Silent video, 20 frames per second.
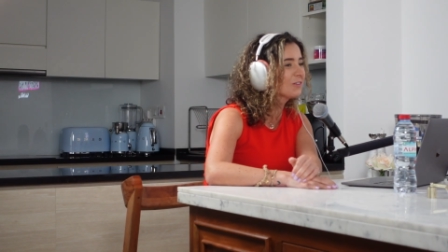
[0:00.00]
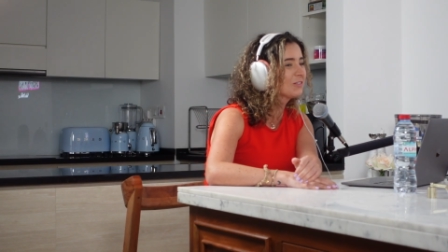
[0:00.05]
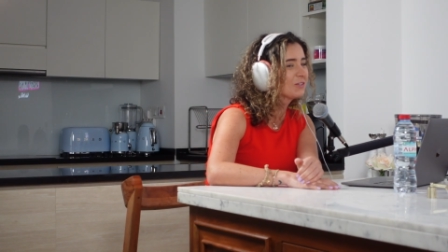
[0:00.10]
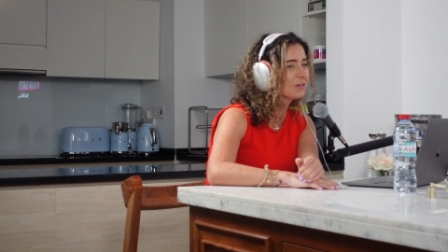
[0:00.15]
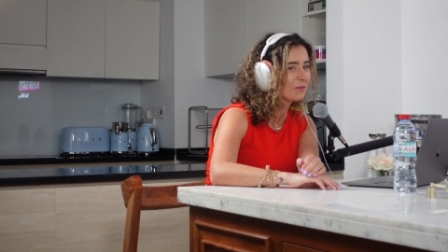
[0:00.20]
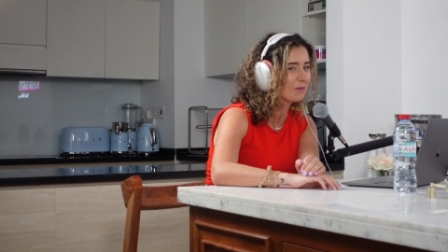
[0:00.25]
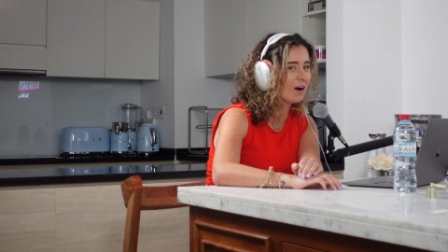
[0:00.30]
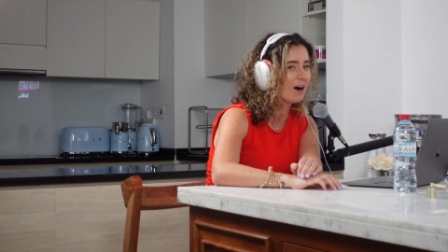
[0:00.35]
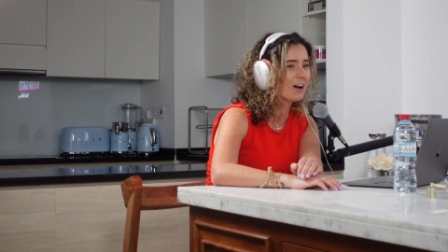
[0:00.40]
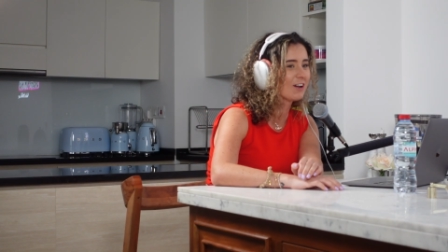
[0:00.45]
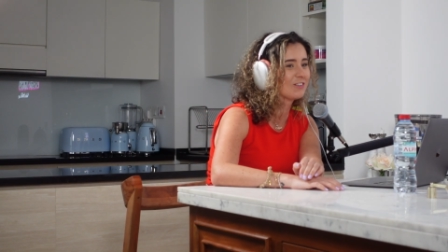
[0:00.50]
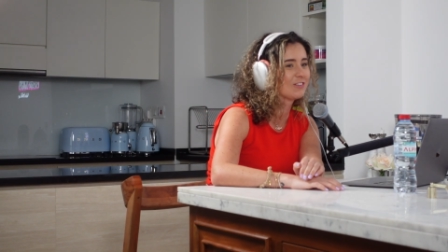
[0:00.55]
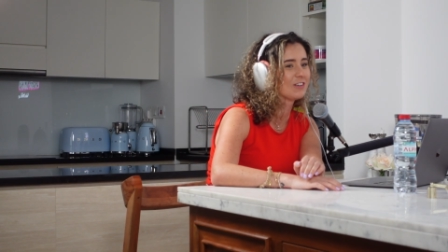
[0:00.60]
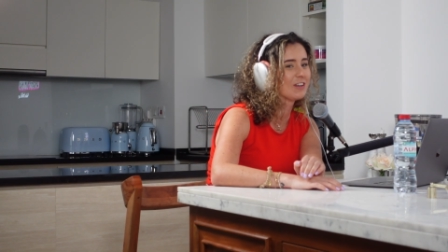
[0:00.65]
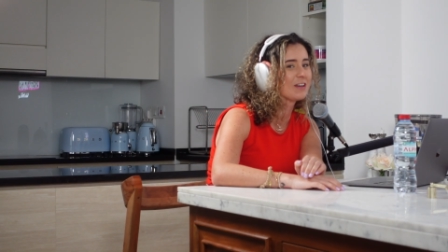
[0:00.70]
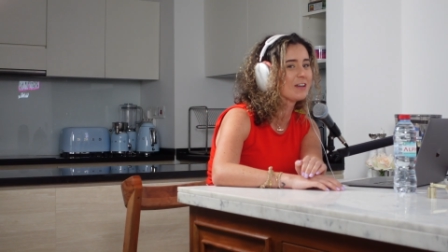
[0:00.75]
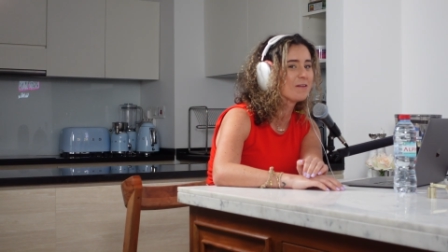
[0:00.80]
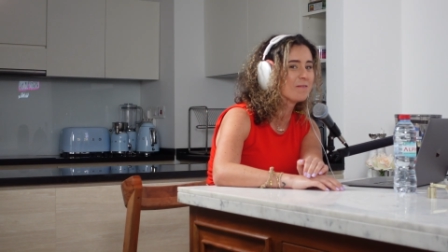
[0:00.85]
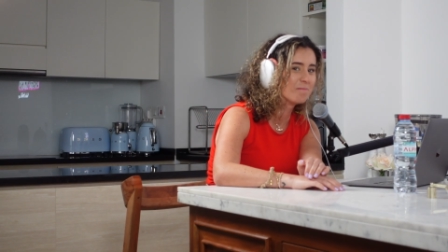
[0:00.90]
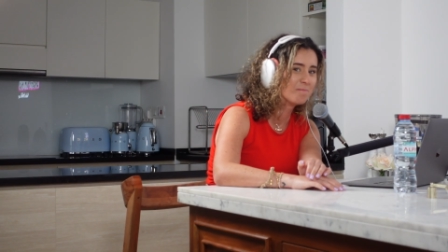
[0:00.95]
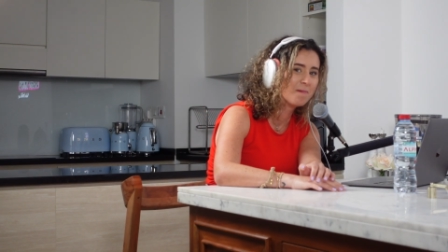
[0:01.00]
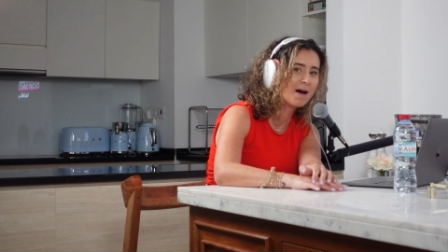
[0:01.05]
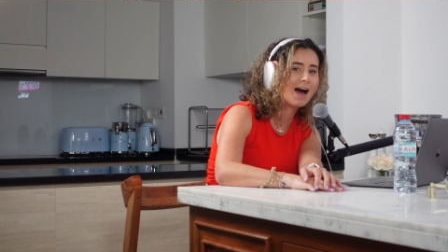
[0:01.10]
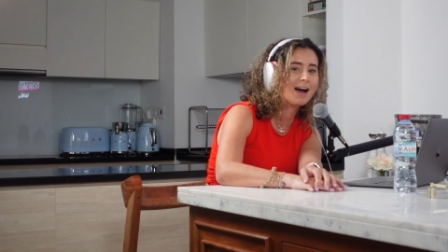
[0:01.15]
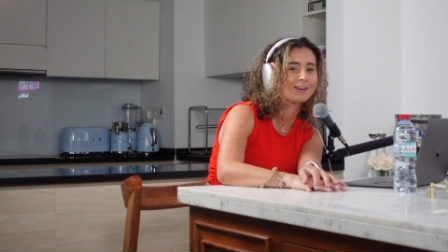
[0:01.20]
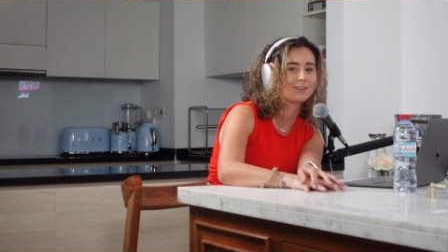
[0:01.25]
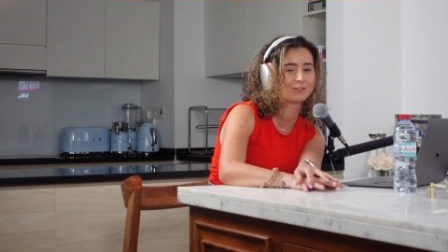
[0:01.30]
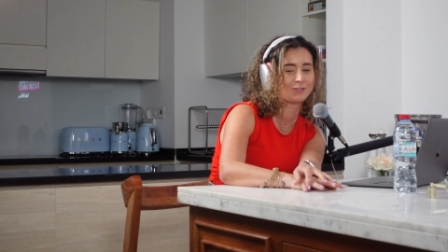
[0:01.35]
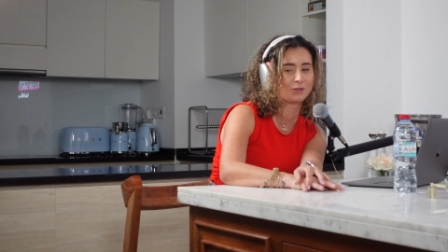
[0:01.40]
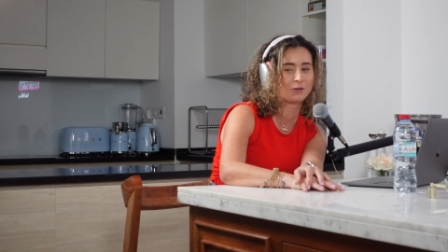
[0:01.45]
Duwaji
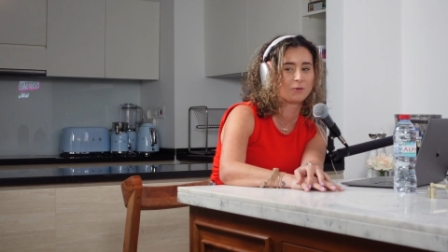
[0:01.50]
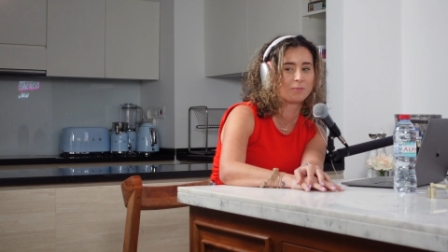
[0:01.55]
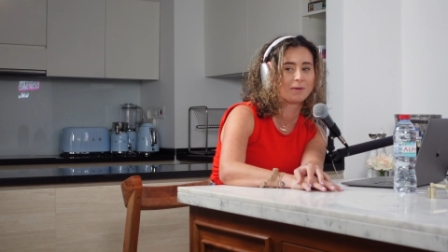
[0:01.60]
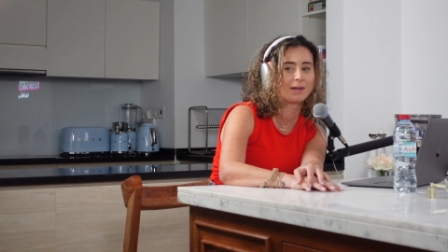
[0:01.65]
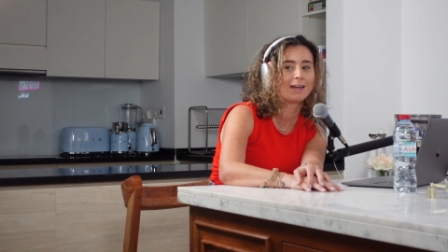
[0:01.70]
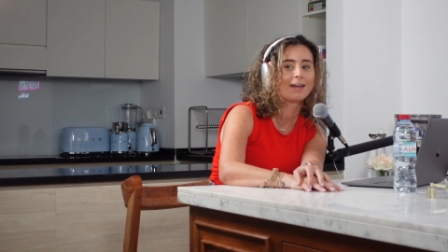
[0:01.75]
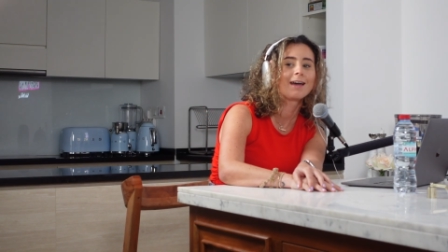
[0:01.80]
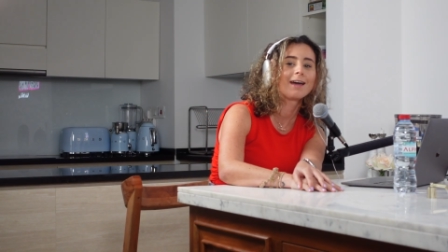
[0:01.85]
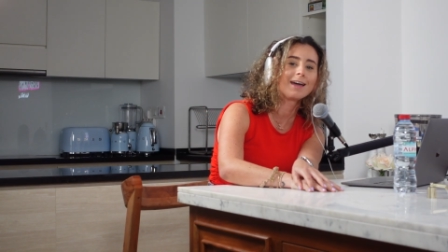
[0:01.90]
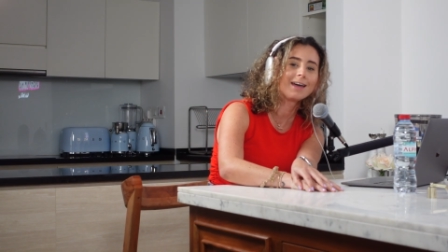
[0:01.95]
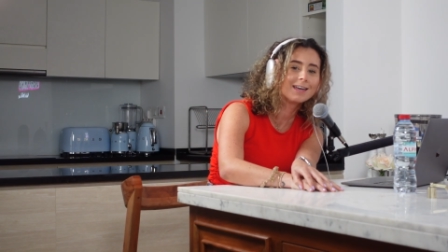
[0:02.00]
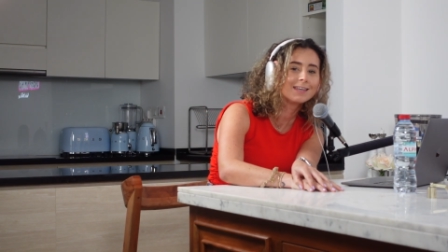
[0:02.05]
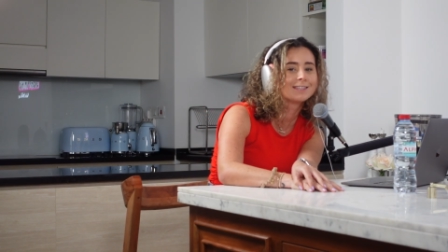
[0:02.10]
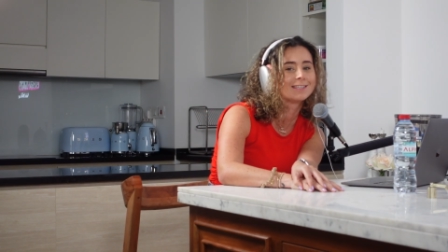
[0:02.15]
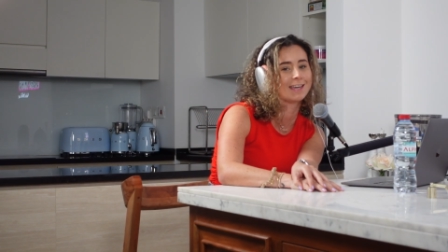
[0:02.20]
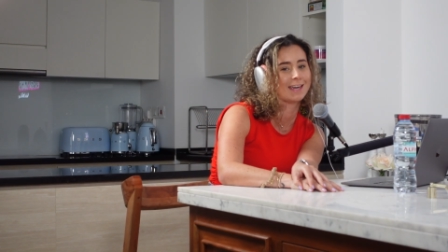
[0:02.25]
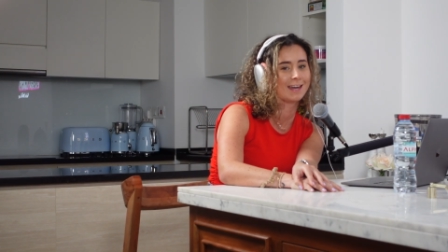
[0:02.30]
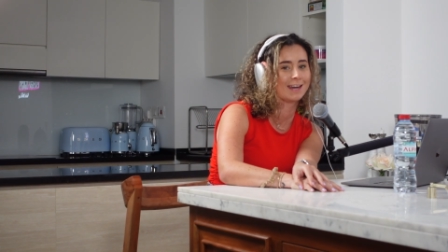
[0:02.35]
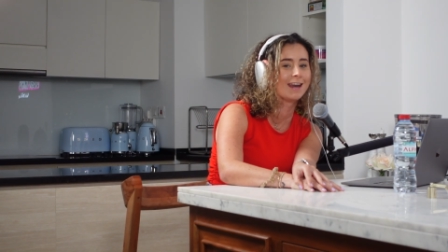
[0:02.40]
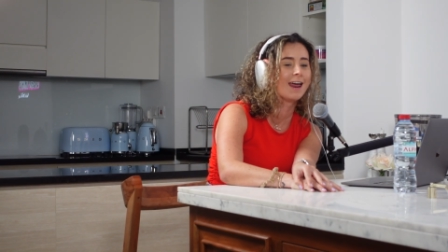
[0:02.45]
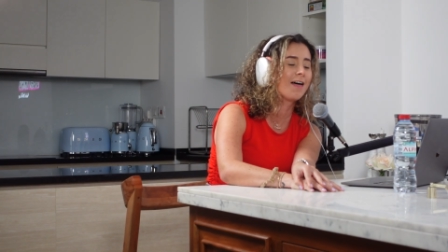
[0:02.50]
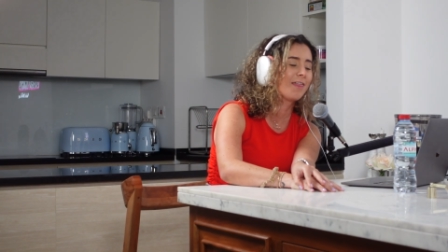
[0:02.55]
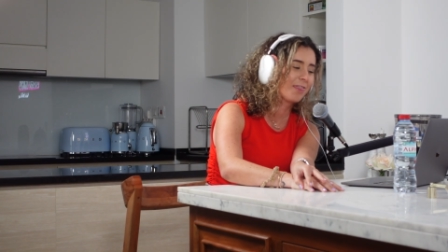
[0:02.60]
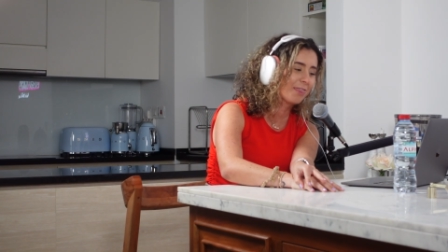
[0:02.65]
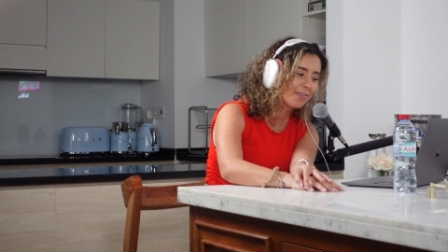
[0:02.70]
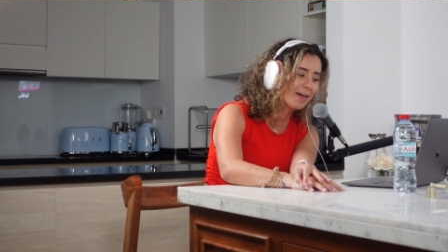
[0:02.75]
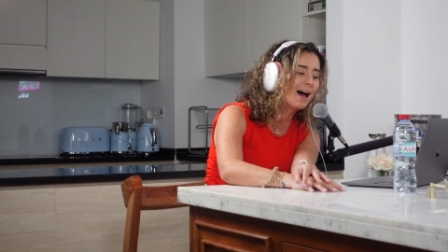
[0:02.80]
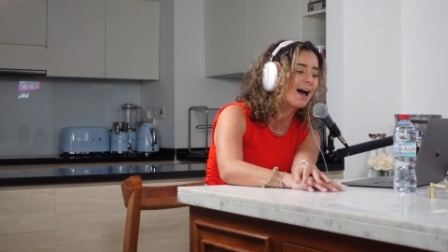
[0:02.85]
Makhzoumi is in the